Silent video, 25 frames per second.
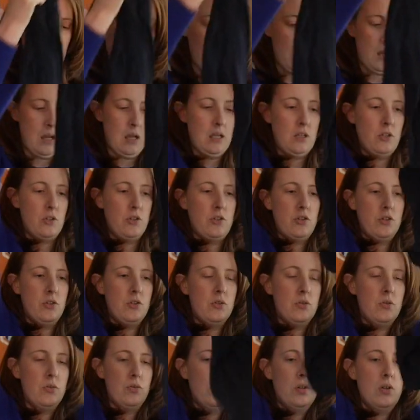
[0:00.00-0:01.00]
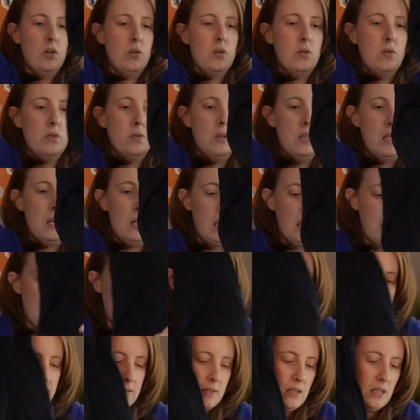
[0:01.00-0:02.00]
I do know that I
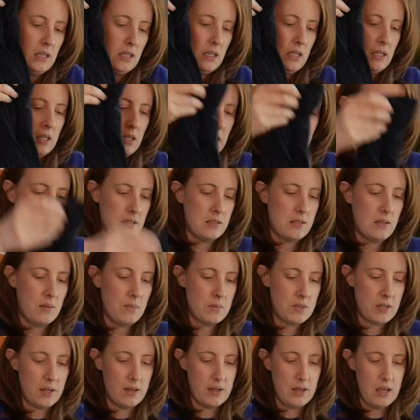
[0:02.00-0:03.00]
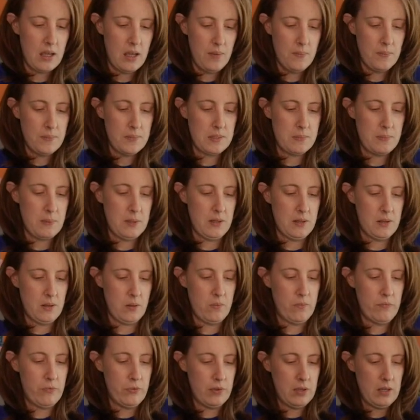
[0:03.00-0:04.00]
get stinky in it sometimes, but
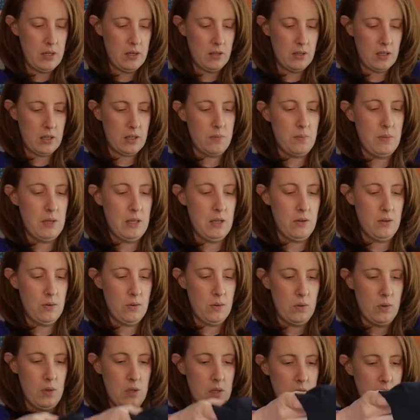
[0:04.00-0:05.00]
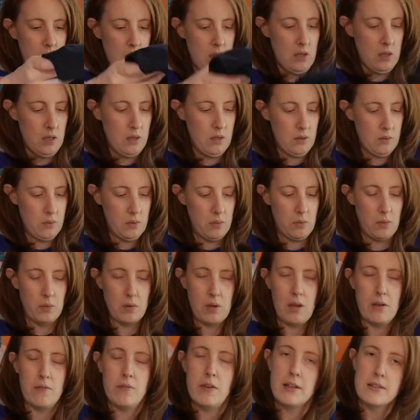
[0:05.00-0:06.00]
hopefully on the Camino we won't
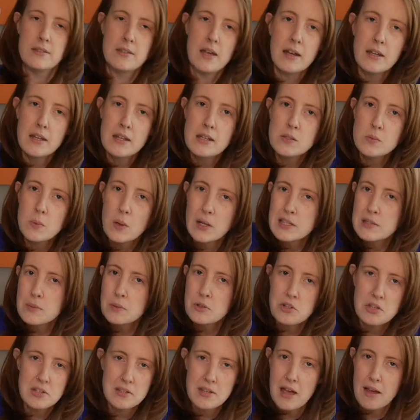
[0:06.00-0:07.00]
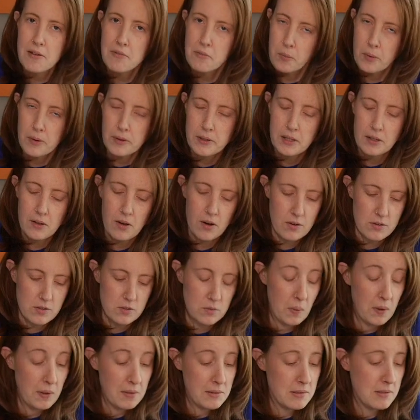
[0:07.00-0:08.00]
have anxiety sweats. We'll just have working hard
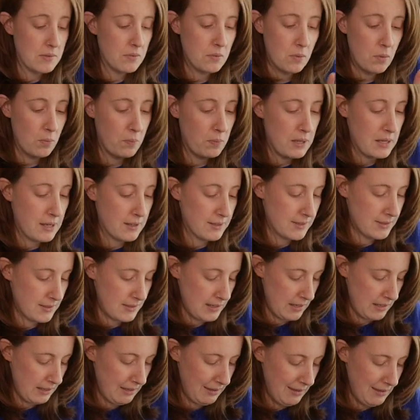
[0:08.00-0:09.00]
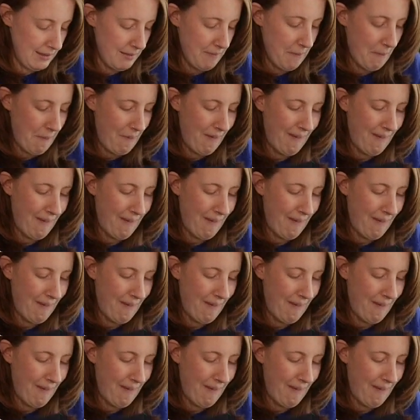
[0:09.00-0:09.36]
sweats, so it won't be as stinky.